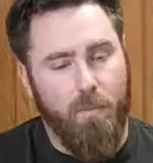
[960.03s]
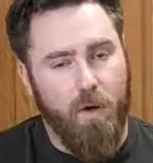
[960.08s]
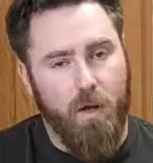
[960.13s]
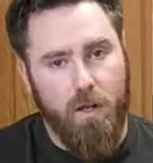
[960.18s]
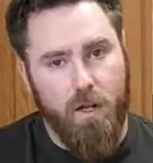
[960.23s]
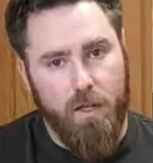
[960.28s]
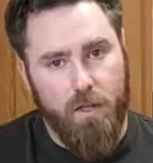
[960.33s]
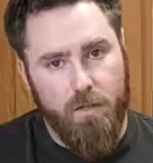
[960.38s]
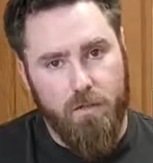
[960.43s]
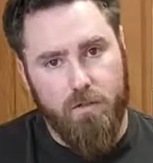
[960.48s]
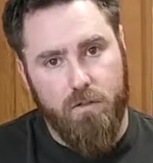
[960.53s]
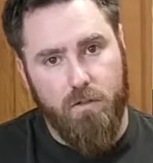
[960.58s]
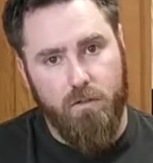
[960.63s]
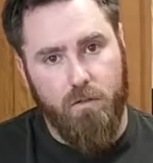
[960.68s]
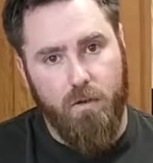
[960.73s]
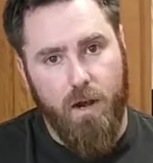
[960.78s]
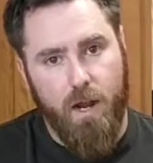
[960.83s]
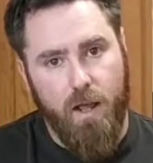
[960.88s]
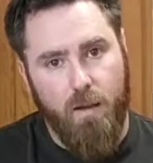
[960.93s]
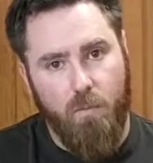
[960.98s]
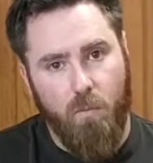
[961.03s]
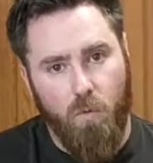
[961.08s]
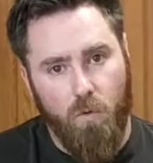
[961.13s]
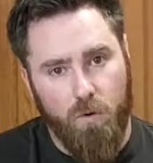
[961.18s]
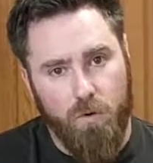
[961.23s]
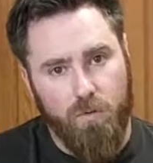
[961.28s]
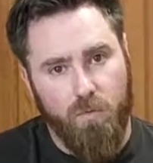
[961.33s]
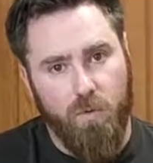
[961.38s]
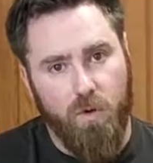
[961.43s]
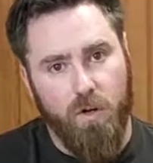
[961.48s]
up on Instagram
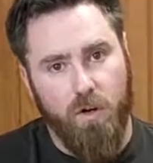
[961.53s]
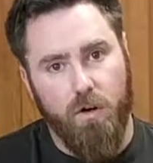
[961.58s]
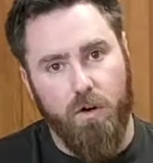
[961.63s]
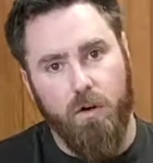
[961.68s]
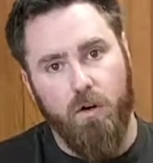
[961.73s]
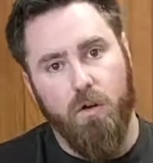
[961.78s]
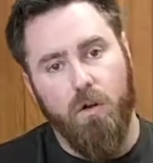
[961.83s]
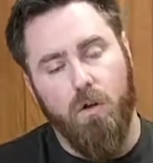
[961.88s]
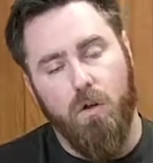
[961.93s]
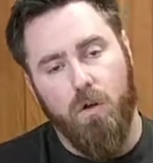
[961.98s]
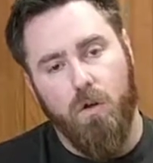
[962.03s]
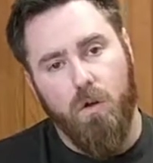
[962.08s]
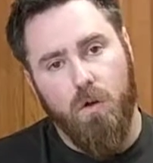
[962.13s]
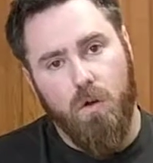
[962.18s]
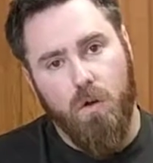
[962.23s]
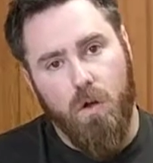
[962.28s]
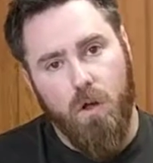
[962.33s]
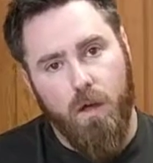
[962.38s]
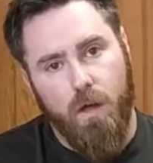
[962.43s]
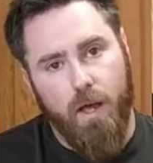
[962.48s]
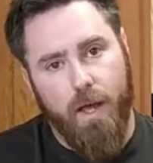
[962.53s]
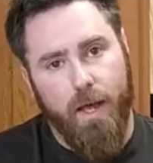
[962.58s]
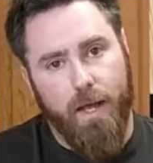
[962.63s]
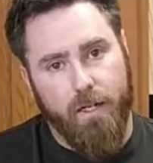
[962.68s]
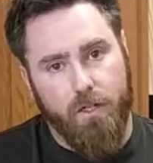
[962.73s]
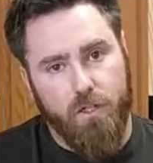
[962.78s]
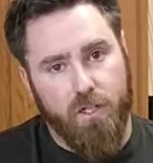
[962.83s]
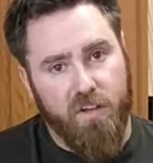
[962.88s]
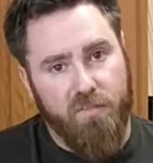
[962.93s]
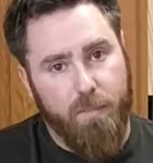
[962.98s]
or Twitter
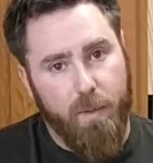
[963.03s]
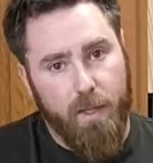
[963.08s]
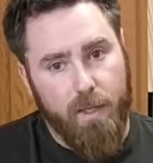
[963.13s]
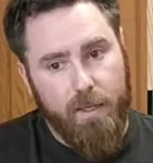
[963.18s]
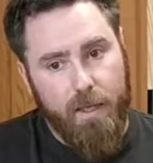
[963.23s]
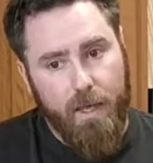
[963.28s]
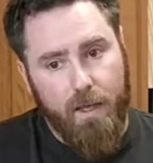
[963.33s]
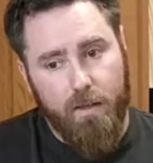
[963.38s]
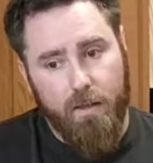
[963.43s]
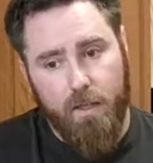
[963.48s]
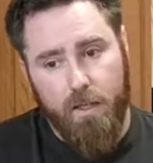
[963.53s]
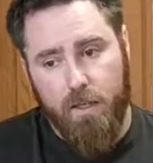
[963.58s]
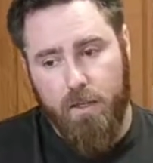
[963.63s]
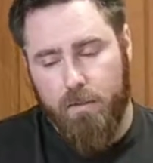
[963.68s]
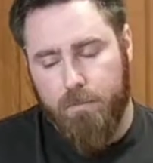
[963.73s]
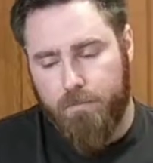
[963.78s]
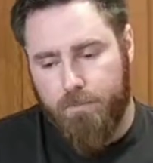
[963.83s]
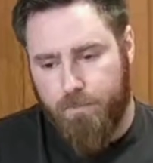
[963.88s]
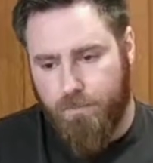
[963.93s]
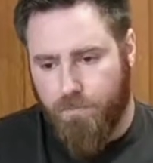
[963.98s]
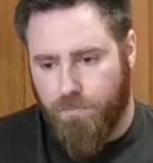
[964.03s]
at Chef Ben Kelly.